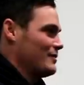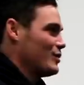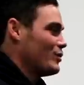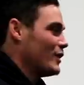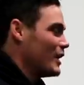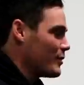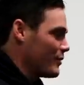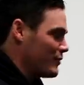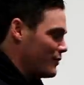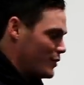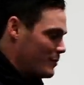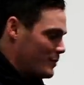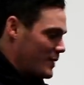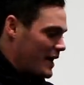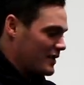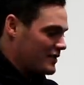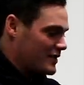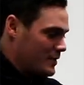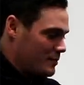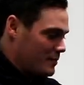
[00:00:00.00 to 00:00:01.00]
The week before
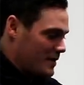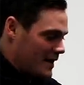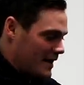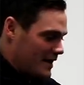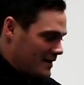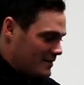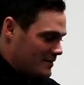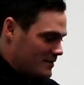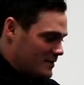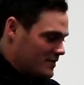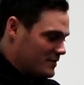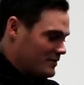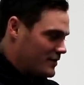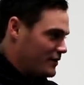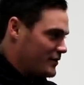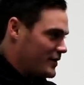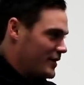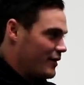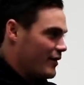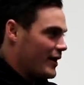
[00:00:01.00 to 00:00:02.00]
Basti played and it was
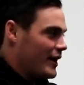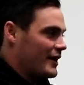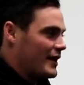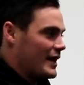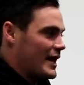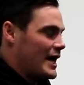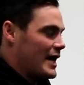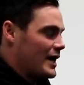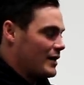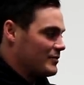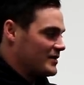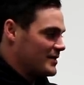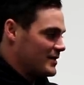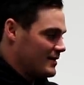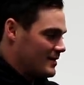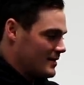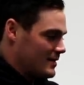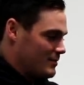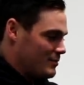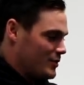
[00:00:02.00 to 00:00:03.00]
50 great games
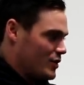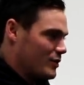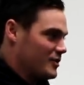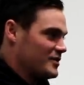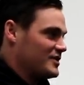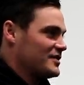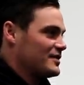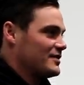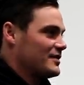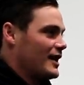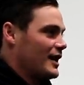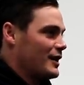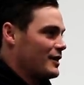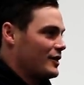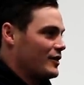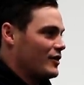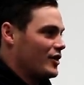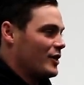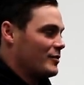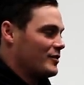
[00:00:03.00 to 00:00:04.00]
and mine was just
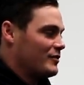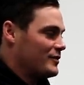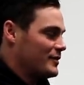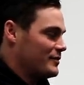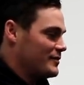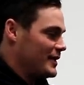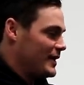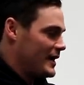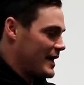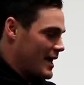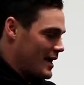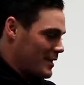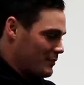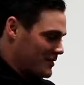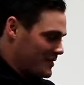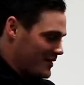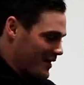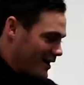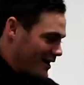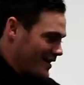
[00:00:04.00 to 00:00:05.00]
Nathan Grima 50 games. So